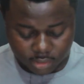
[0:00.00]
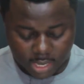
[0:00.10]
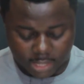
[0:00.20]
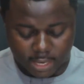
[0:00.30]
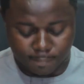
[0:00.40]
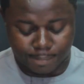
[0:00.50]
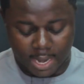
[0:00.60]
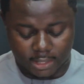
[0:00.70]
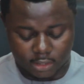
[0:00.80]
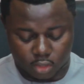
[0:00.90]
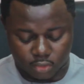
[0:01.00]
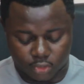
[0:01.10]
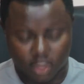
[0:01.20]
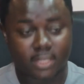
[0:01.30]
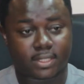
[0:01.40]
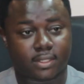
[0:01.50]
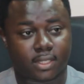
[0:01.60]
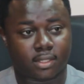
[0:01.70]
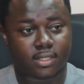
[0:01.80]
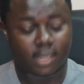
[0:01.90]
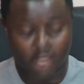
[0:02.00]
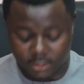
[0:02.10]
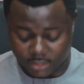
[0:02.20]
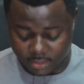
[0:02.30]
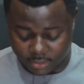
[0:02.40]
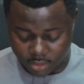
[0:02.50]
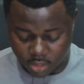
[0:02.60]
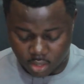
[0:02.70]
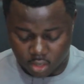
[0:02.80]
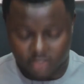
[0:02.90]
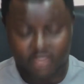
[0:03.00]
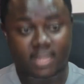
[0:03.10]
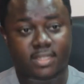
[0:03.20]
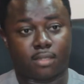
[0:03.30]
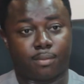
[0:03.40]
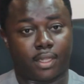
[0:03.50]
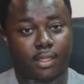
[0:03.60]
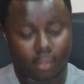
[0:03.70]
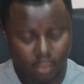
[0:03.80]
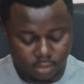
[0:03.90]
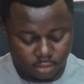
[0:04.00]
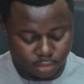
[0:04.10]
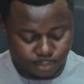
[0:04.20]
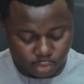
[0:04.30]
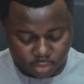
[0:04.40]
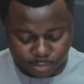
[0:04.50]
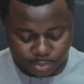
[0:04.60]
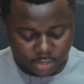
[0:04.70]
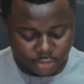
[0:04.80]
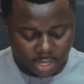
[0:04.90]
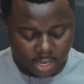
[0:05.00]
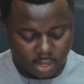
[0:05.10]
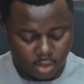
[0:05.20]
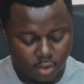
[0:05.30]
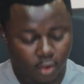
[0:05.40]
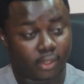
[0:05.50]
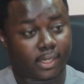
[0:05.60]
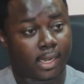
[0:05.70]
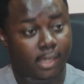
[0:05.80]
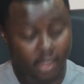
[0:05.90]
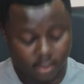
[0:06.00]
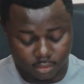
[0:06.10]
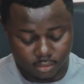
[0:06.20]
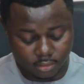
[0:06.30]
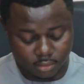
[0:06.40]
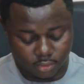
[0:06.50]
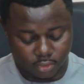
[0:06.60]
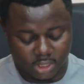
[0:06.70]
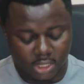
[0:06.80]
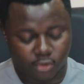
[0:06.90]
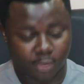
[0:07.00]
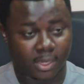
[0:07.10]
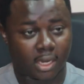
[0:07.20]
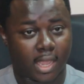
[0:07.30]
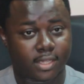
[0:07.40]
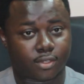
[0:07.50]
had embarked on soliciting signatures ostensibly to put pressure on Ghana to decriminalize